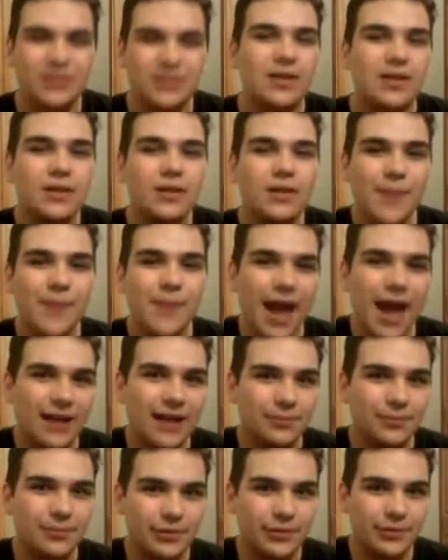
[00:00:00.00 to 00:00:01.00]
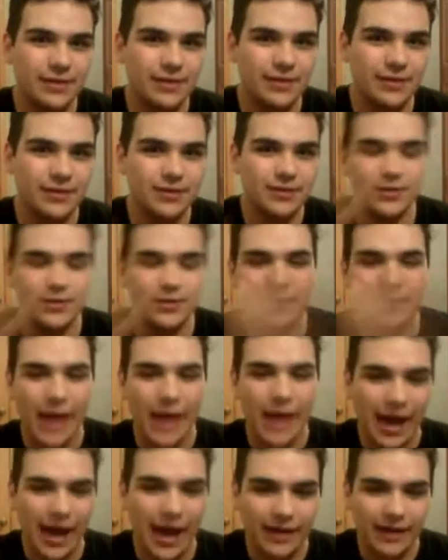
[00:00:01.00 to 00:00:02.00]
no, it's called a pack in Boy Scouts. So his
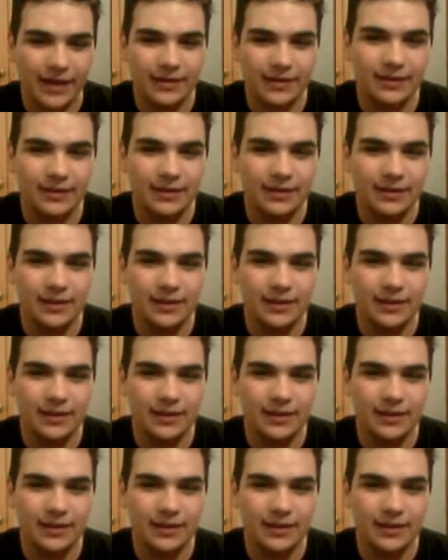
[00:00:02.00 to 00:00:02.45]
pack